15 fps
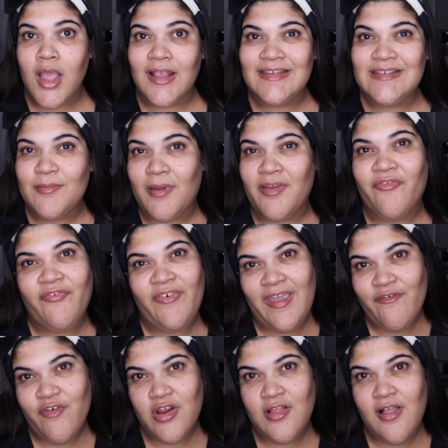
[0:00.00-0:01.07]
is it my
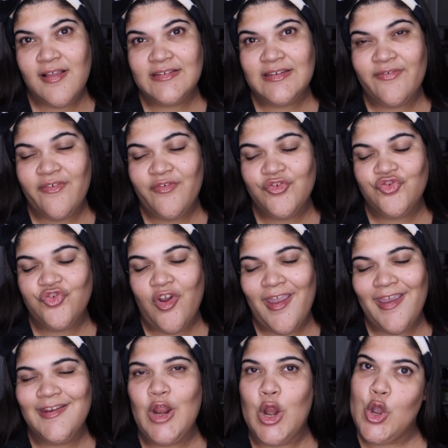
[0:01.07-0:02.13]
favorite gloss I've ever
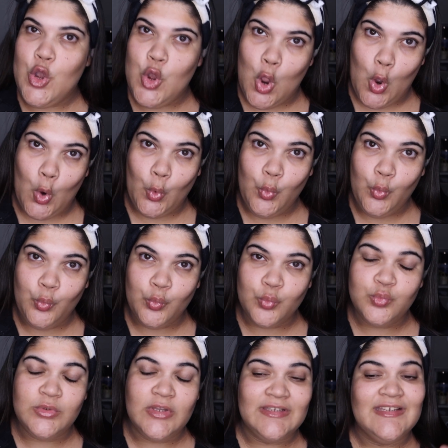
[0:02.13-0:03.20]
tried? No.
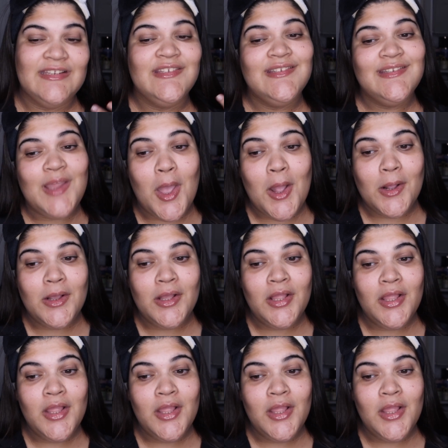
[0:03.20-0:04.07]
Does it suck?